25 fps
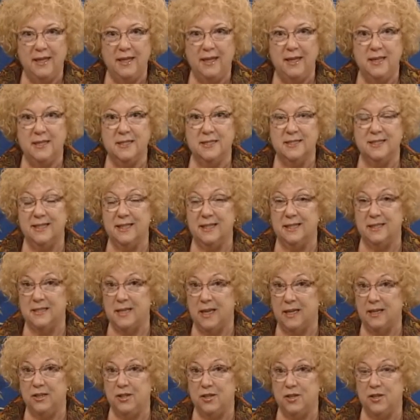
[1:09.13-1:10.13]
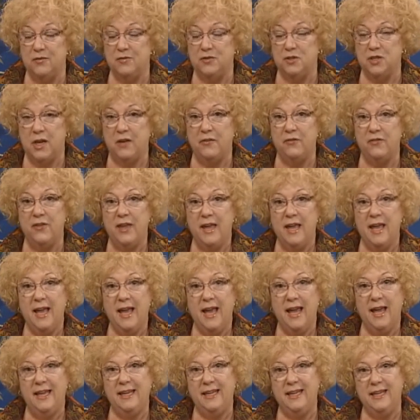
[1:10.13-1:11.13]
He is an executive chef
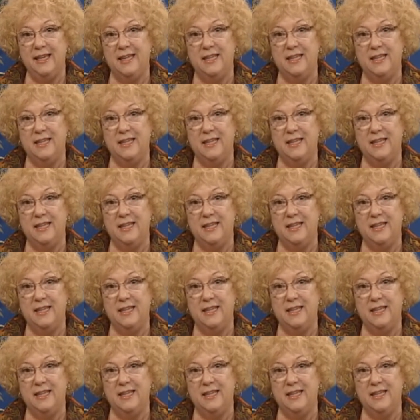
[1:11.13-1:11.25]
and